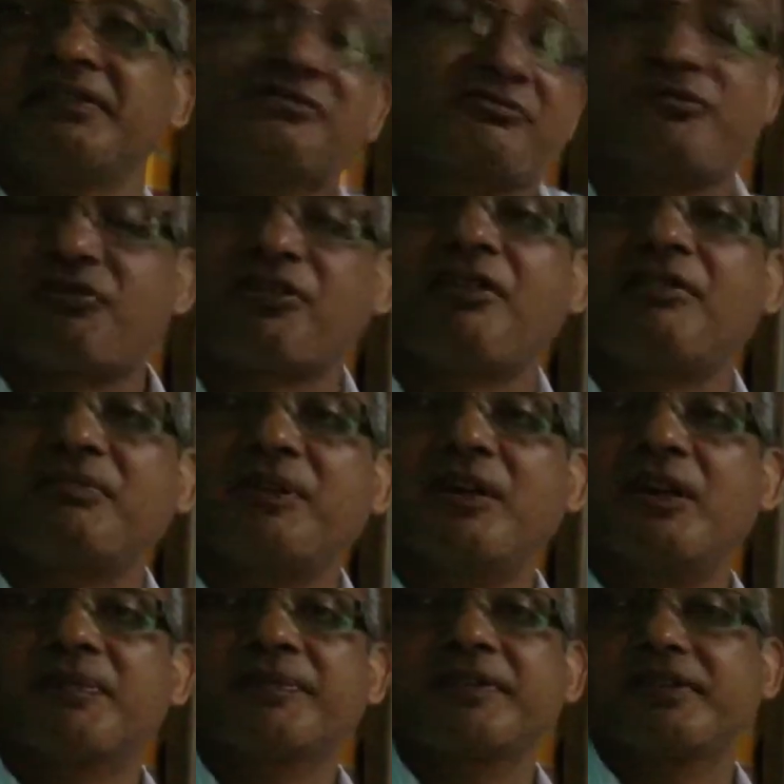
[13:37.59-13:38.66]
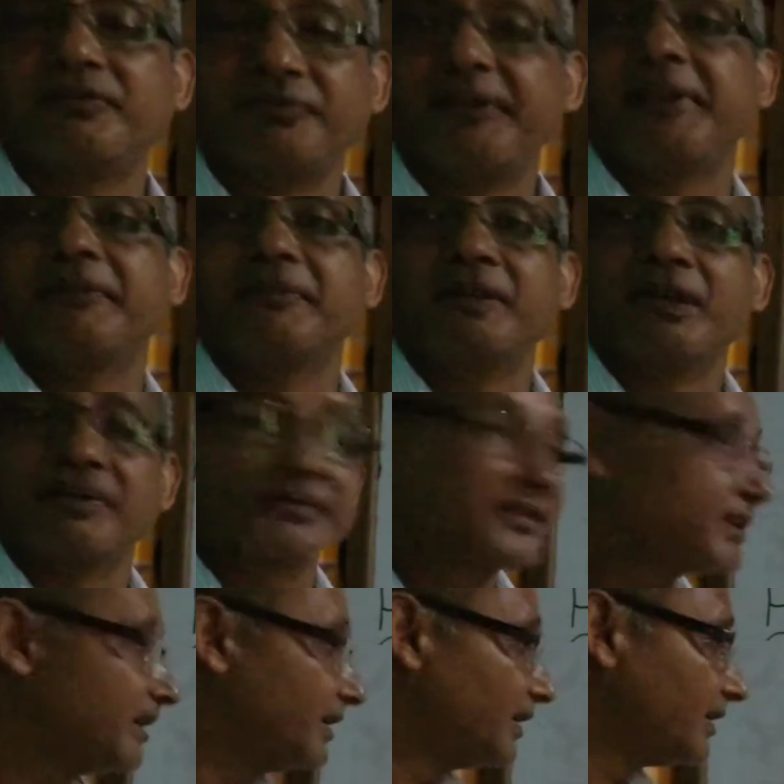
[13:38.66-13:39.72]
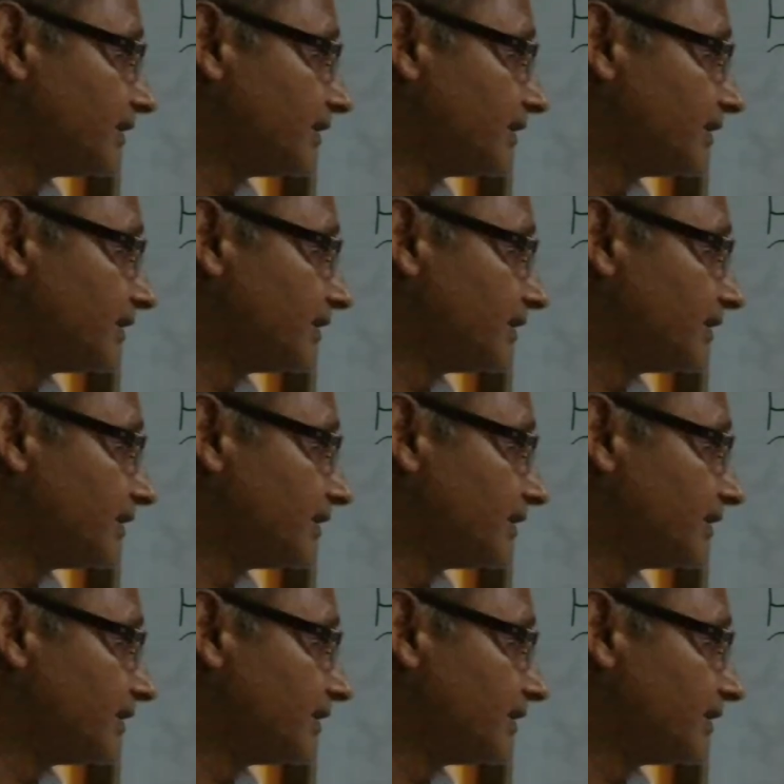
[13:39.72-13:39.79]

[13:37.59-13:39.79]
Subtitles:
strong verbs and weak verbs?